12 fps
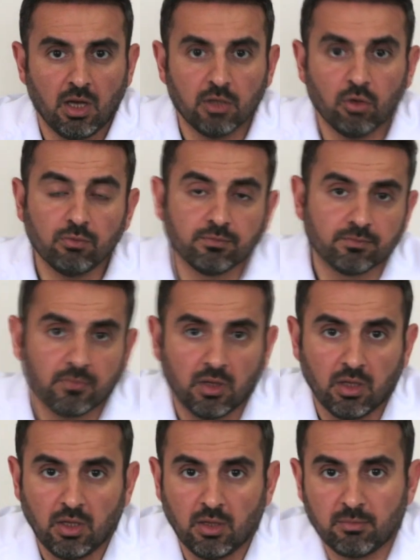Hello,
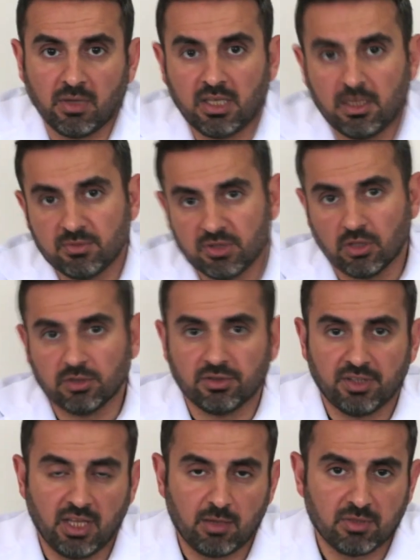my name is
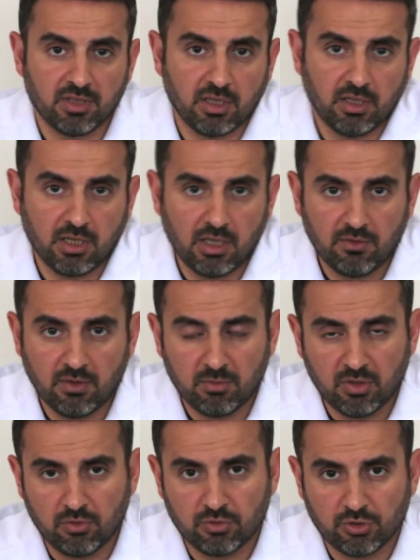Doctor Kamran Aghayev.
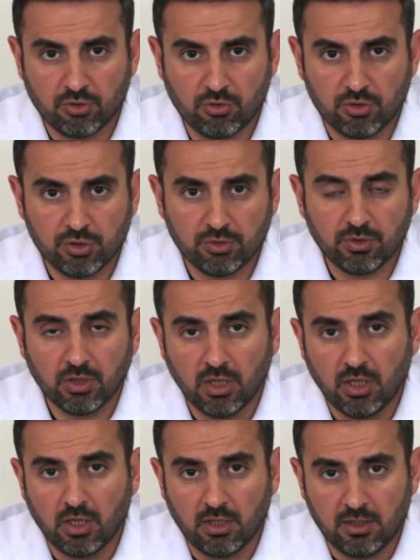I'm a neurosurgeon.
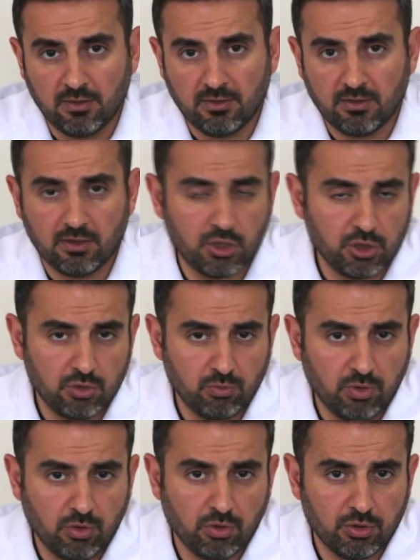In this session,
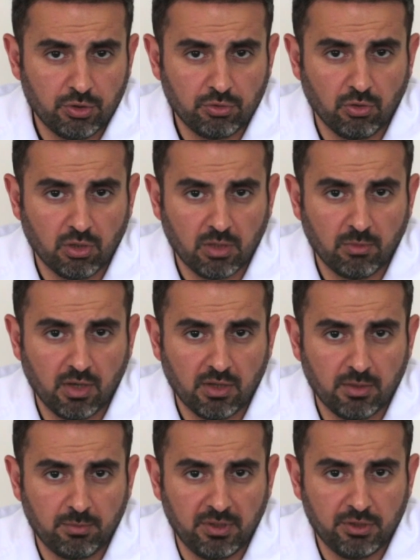we're going to talk
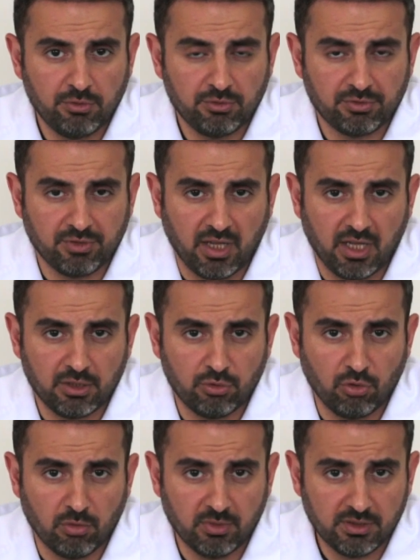about the pituitary
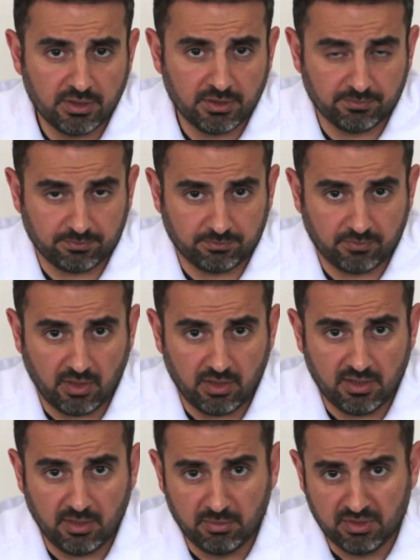adenomas,
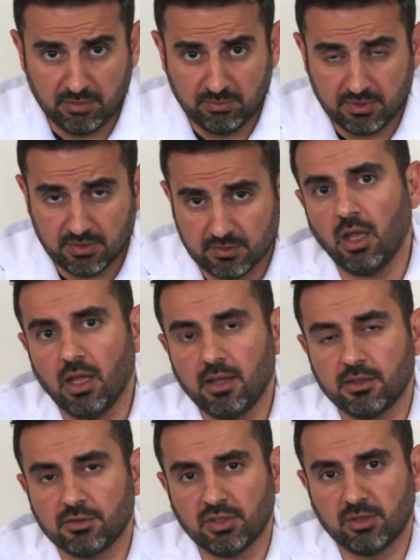symptoms,
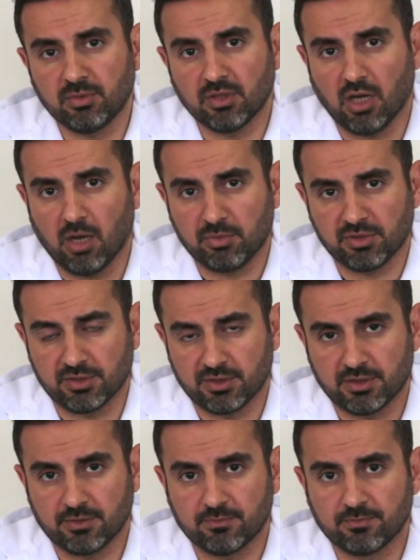and the treatment
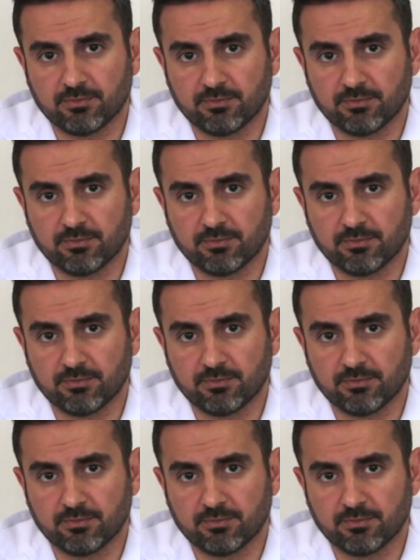options.